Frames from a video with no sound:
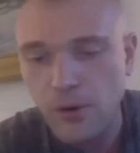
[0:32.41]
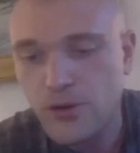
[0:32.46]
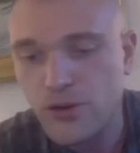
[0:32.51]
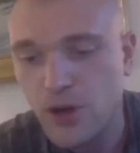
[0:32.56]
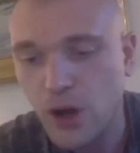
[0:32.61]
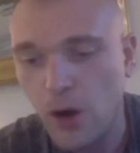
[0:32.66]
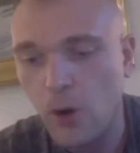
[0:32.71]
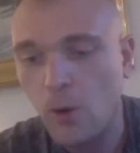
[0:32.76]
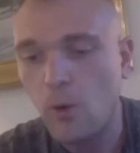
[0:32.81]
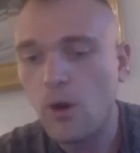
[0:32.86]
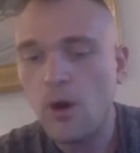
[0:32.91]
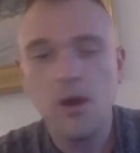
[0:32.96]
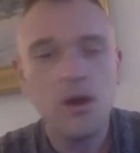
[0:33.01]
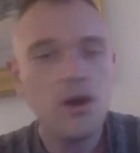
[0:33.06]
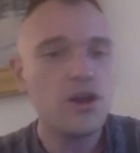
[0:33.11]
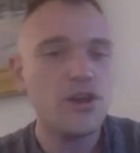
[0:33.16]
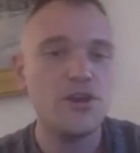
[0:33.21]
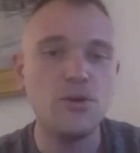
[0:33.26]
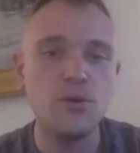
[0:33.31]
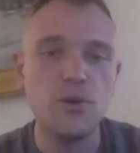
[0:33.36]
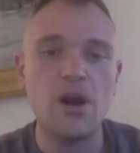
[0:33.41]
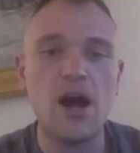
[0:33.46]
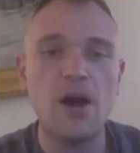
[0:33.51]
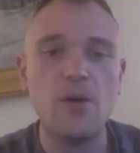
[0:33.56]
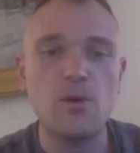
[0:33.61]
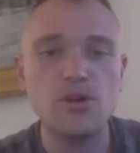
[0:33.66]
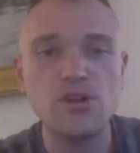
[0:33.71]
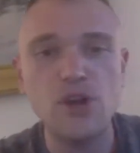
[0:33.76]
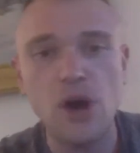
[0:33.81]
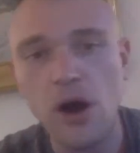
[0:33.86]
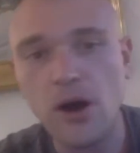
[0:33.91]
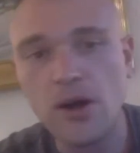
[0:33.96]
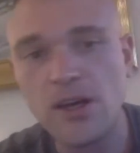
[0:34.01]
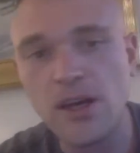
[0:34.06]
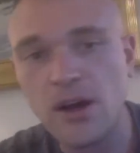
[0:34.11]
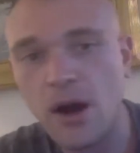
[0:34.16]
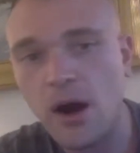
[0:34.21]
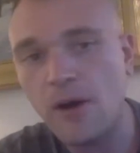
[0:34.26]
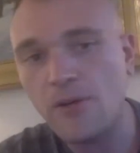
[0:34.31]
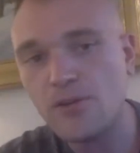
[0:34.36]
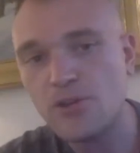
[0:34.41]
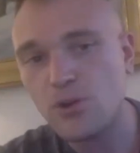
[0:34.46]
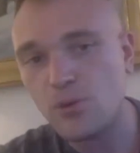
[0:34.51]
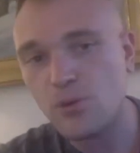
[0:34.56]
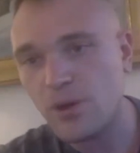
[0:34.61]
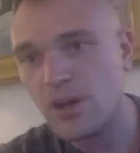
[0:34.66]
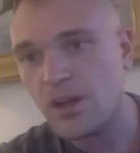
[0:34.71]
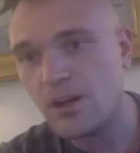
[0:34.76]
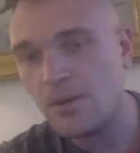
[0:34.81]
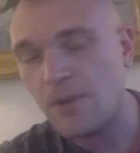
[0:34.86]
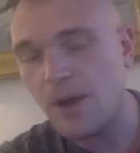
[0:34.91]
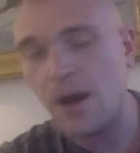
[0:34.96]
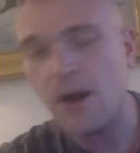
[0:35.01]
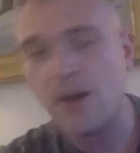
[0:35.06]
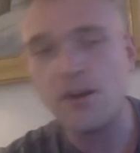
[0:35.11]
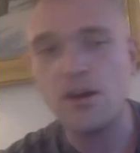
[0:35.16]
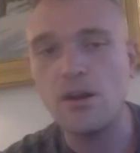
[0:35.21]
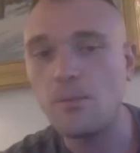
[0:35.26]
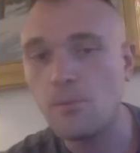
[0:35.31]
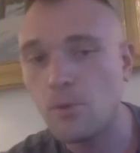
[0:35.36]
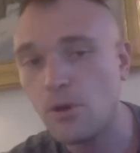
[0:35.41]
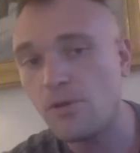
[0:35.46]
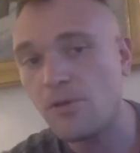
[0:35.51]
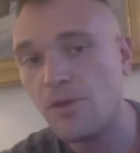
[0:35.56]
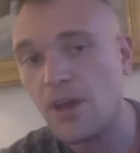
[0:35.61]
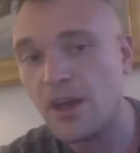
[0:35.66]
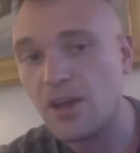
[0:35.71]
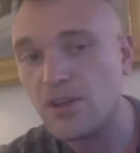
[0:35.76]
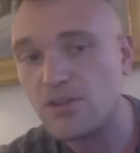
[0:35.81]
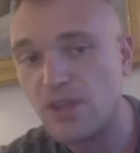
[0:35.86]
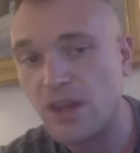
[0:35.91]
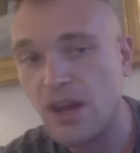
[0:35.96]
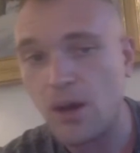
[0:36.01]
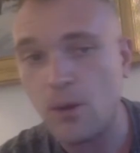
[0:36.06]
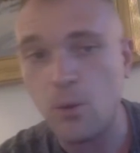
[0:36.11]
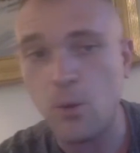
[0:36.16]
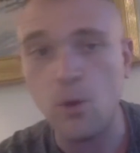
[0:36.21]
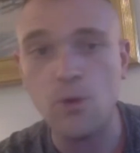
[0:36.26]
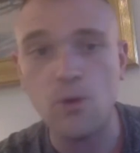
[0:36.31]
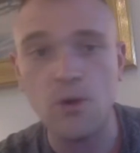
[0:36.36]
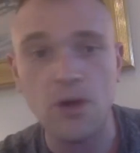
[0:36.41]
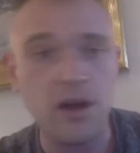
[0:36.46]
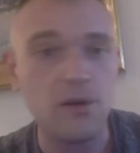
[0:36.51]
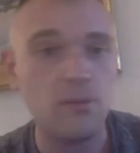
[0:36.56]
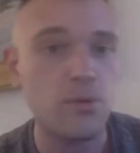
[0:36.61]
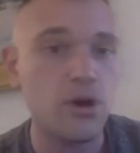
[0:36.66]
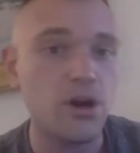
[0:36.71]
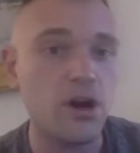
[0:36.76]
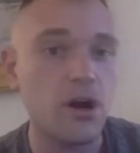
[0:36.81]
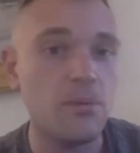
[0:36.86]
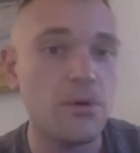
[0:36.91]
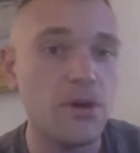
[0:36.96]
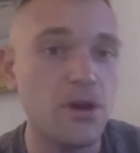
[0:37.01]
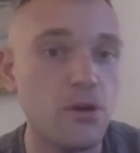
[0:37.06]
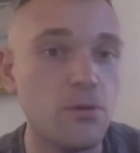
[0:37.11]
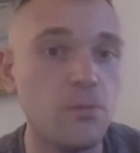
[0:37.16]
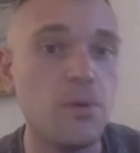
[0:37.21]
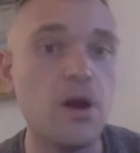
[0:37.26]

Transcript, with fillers: So you and I were talking off screen about a number of things that I won't kind of bring up here,